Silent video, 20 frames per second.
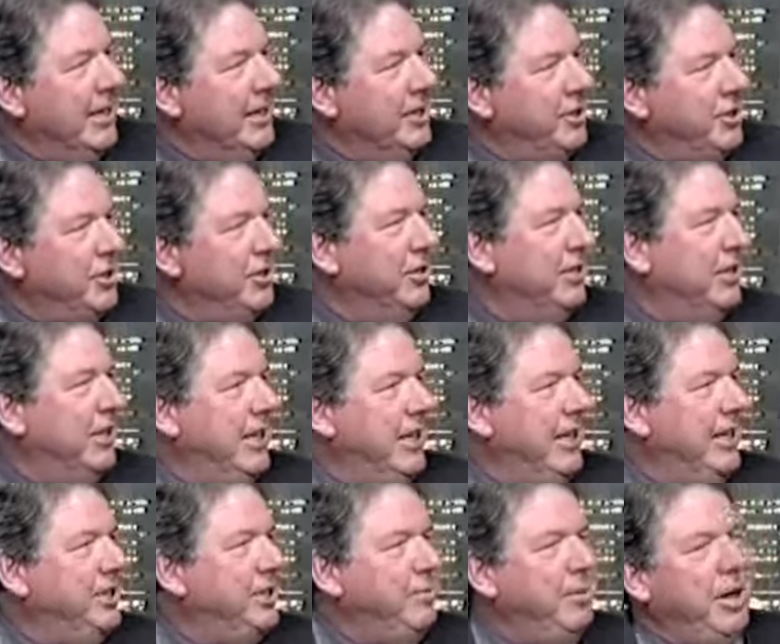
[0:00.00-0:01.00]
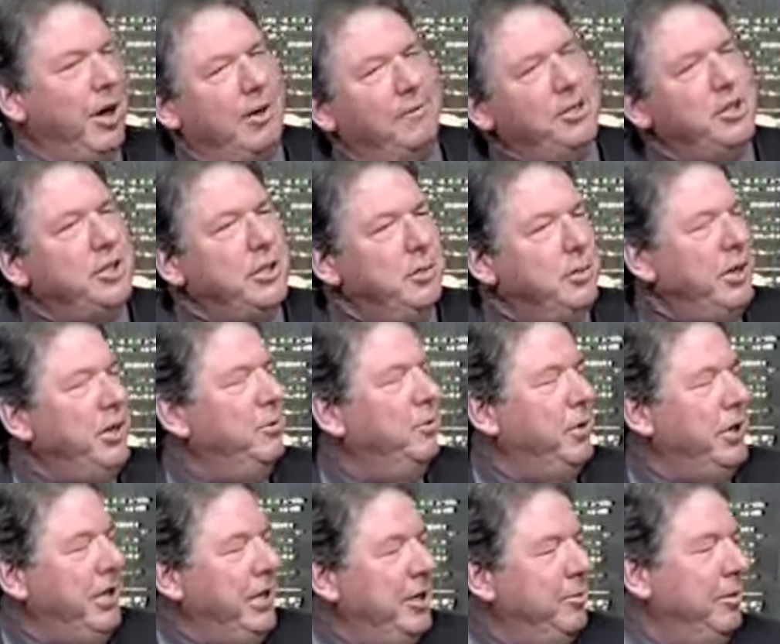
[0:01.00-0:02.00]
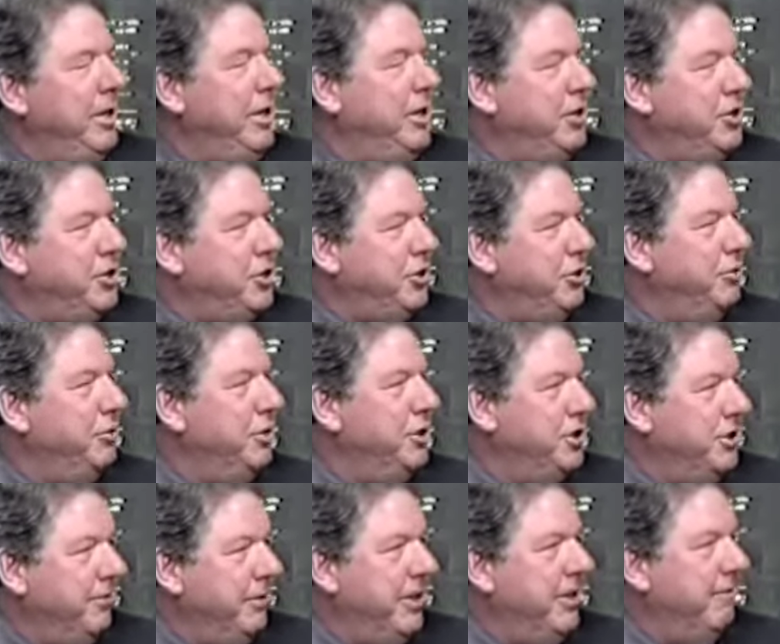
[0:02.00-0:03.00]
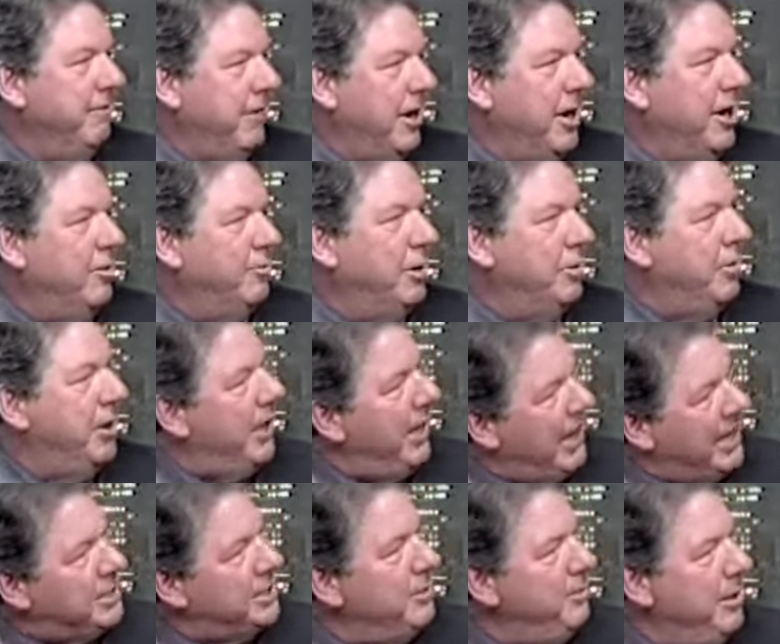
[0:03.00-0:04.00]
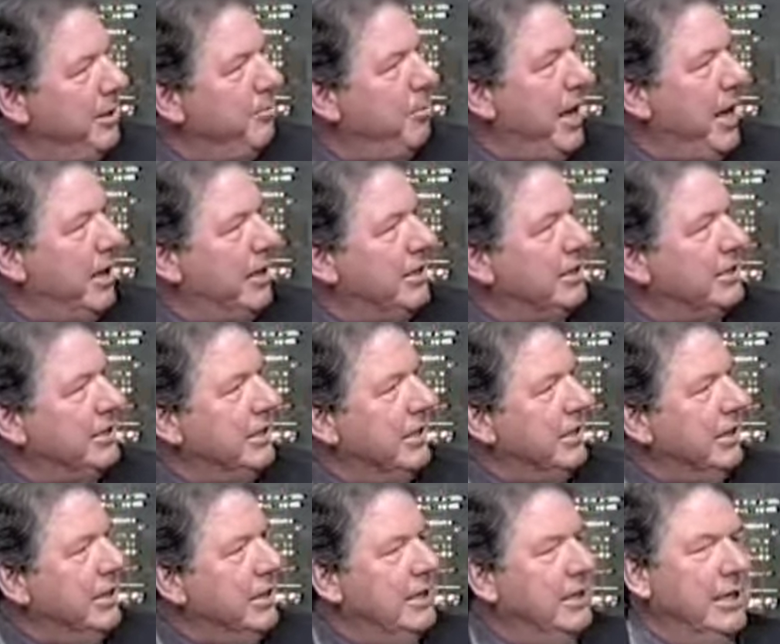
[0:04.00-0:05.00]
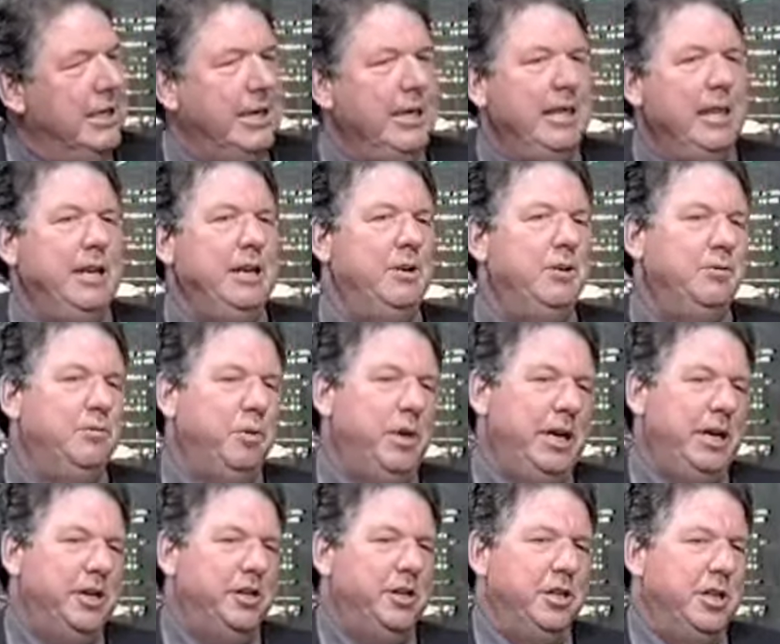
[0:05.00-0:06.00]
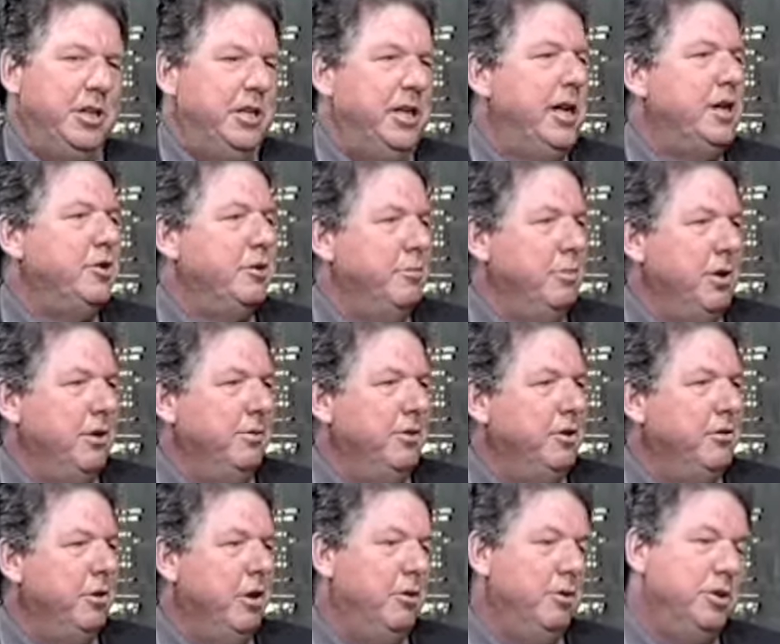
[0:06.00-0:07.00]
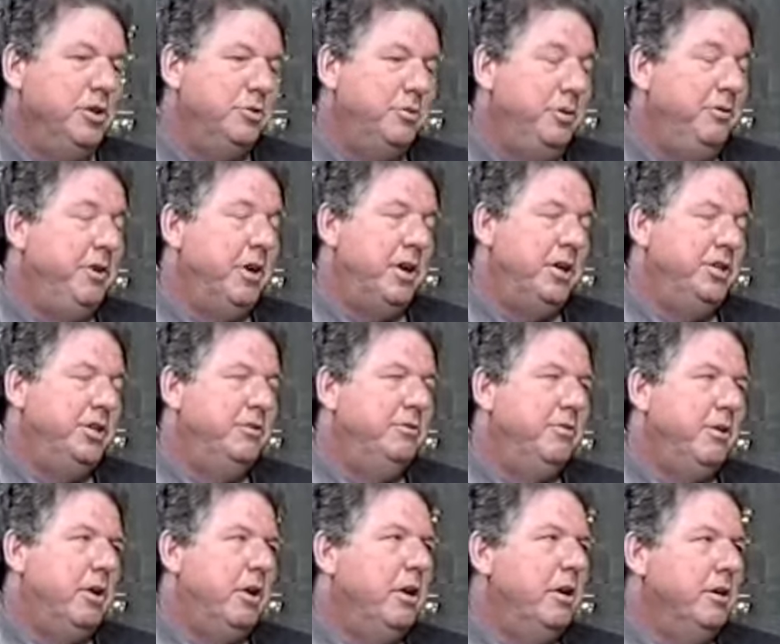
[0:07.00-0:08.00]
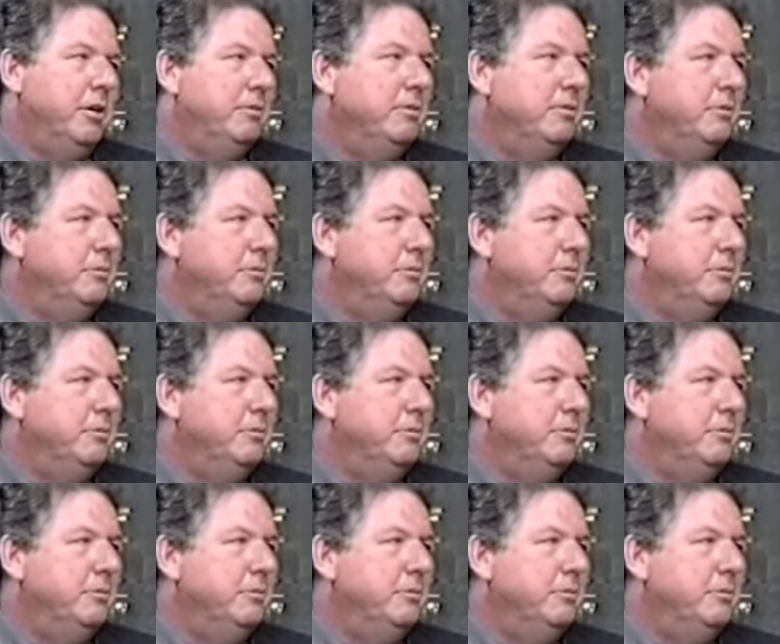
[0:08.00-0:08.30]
and certain things. I mean, obviously we need to be good stewards of the environment, but it has to be a balance. And I think if we get to the detriment of the growers, we've gone too far.